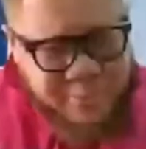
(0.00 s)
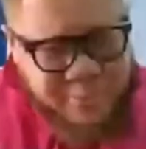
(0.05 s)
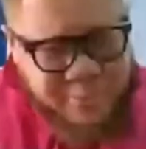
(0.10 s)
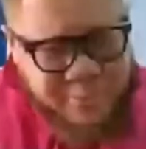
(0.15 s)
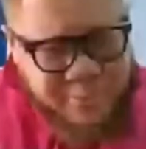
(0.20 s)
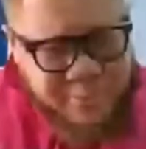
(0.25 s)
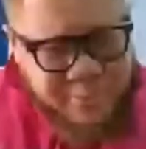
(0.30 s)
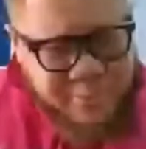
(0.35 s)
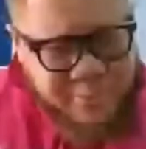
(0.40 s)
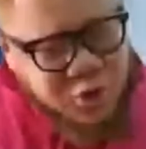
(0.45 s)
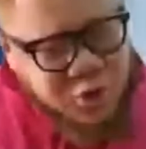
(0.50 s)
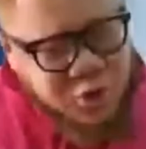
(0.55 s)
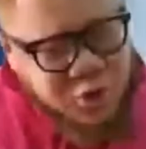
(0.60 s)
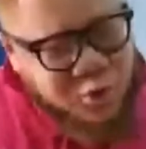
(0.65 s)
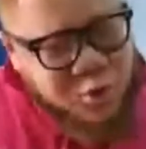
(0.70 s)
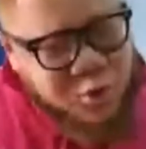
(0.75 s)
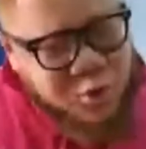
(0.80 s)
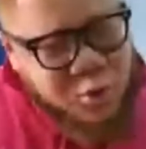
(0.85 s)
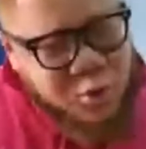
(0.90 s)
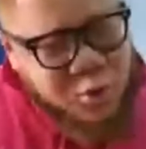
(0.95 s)
So
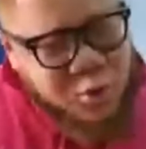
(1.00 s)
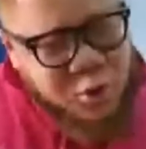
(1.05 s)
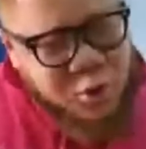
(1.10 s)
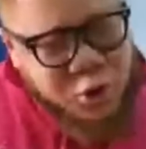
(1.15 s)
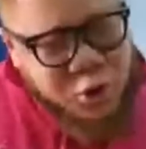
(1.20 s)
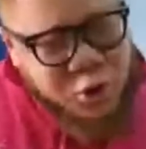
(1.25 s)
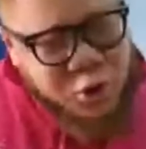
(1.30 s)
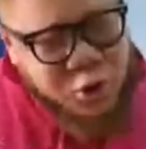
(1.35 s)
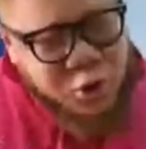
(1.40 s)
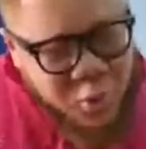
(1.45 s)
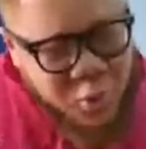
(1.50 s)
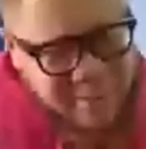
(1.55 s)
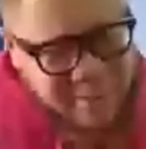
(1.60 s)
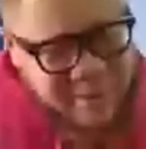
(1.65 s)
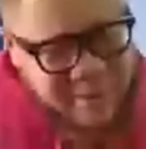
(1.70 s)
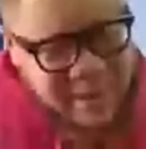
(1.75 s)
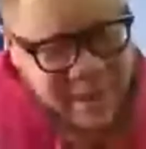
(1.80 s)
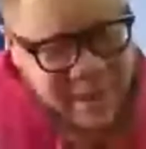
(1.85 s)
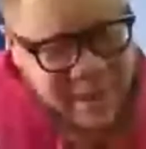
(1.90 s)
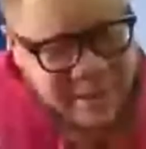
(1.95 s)
your
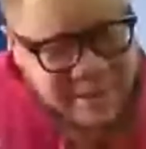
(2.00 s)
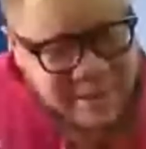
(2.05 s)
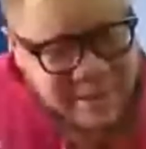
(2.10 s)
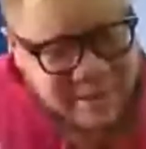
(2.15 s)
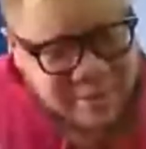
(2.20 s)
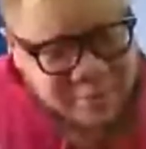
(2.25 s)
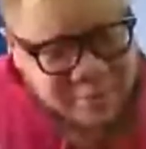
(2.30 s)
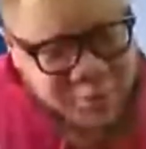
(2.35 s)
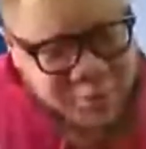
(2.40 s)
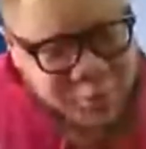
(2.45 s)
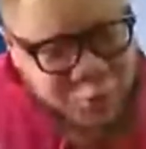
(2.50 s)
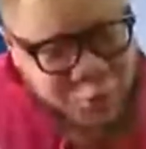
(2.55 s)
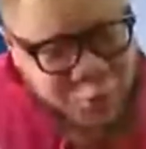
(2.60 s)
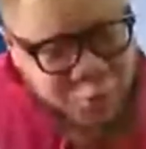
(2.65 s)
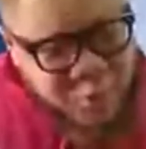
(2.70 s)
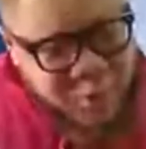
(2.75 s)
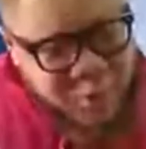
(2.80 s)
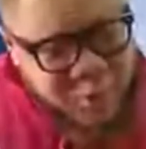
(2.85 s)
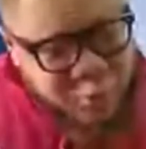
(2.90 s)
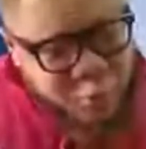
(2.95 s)
website,
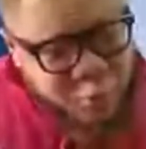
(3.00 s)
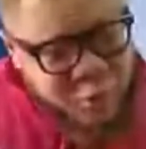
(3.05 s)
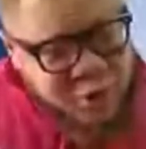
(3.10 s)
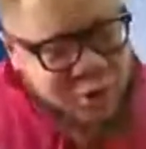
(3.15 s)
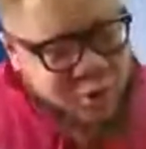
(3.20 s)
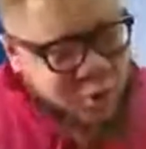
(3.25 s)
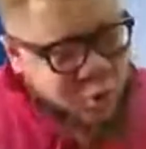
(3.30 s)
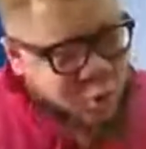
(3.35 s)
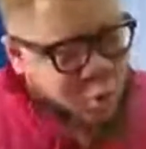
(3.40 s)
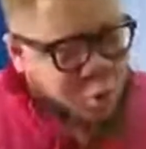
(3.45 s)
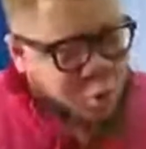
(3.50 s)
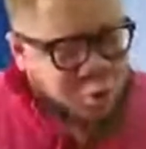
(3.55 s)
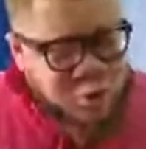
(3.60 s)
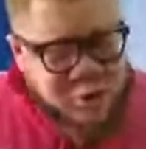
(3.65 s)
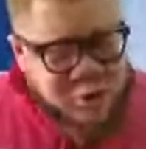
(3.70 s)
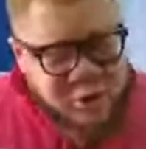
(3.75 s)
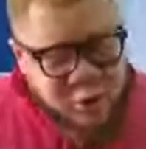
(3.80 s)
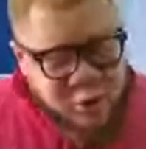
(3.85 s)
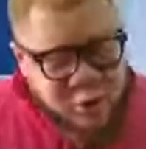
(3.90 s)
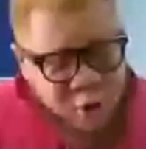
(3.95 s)
which we would
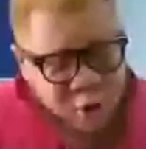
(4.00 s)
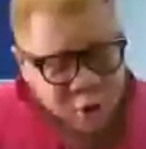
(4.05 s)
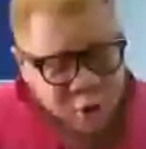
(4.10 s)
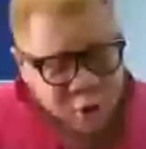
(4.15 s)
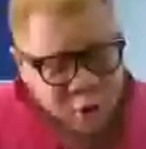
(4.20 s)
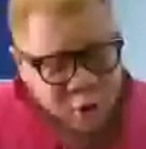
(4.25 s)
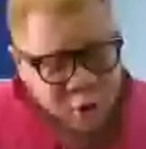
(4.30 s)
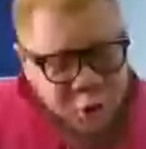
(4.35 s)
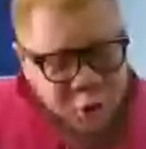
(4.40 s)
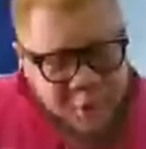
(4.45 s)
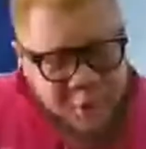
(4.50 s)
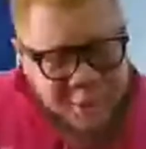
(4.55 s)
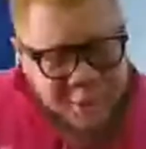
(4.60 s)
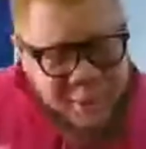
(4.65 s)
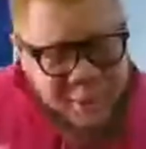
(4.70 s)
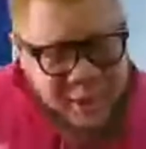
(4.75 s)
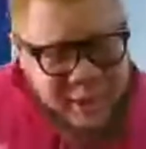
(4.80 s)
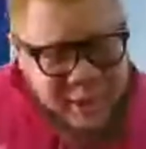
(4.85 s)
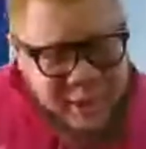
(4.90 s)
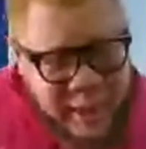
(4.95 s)
call human being
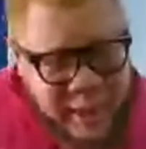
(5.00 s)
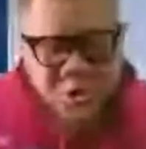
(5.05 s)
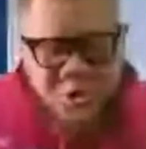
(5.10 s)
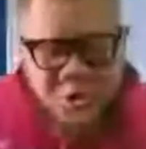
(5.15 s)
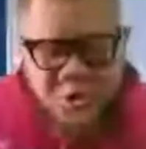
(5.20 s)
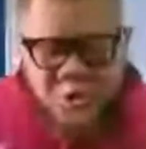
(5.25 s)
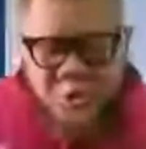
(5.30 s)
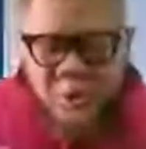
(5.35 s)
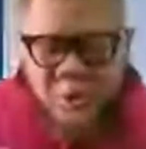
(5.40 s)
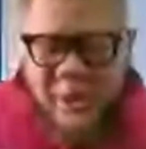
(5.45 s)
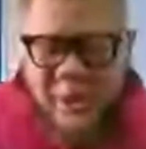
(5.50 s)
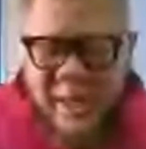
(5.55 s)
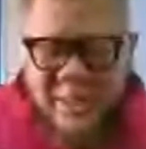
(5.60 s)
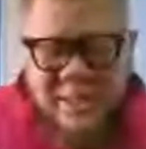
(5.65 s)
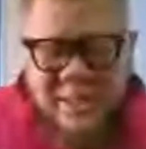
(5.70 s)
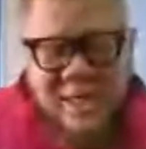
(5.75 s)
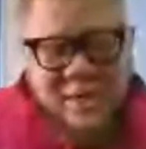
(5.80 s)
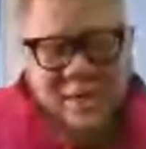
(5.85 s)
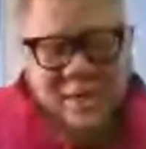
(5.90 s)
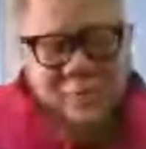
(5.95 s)
A,
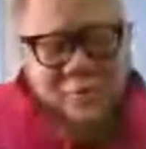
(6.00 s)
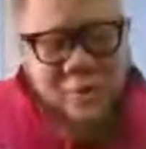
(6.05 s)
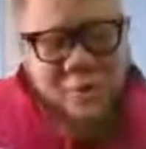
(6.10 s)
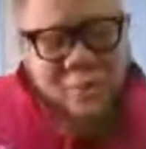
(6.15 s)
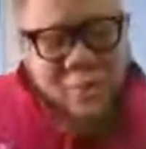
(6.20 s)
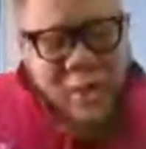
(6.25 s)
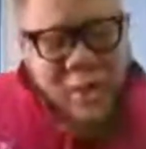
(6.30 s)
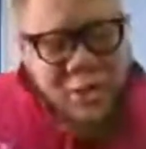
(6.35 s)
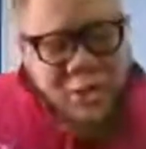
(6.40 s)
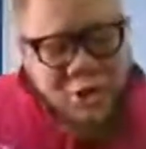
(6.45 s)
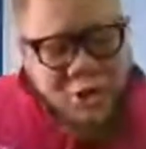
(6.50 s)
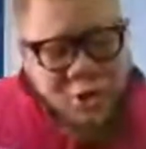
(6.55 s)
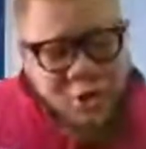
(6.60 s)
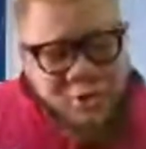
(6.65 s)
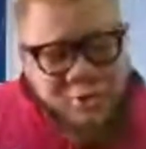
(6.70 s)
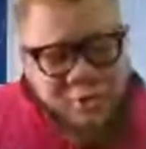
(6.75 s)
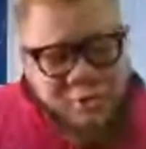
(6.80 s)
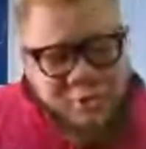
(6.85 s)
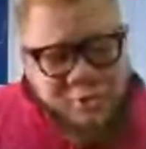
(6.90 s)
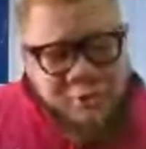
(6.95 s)
wants to get
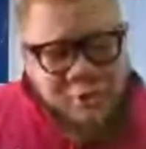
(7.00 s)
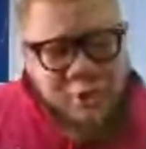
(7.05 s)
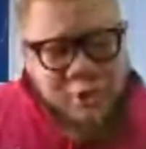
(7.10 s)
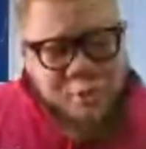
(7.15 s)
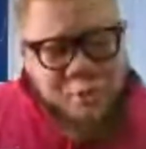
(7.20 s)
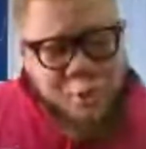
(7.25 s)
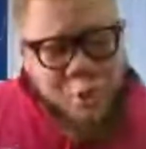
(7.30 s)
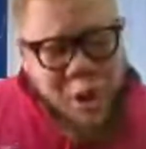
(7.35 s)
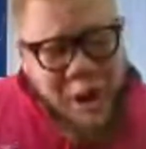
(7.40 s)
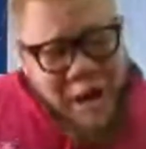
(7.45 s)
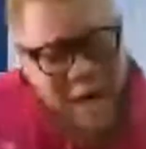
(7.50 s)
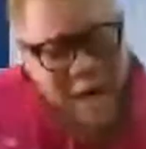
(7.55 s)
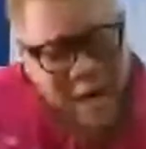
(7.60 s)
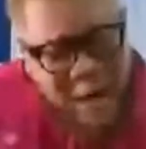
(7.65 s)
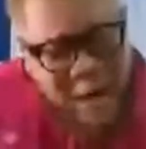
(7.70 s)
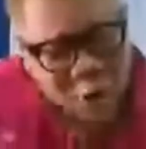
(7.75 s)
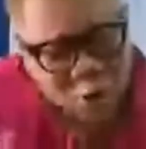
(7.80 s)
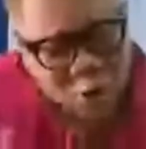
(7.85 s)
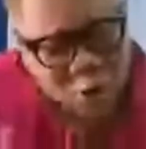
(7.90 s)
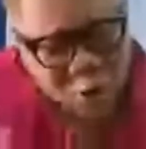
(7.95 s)
an information
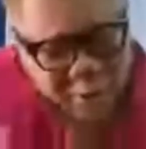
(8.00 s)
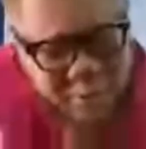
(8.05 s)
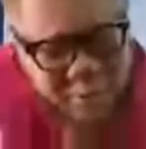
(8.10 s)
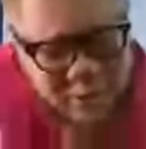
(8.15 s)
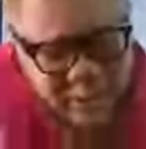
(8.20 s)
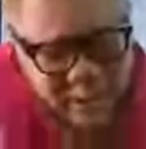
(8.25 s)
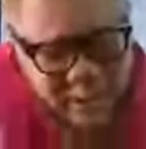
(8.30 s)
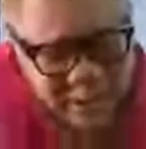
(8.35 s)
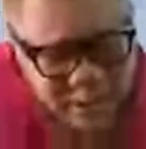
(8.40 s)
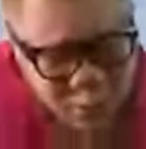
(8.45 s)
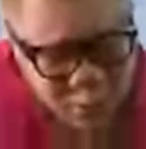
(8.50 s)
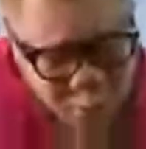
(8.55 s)
from Wakanow's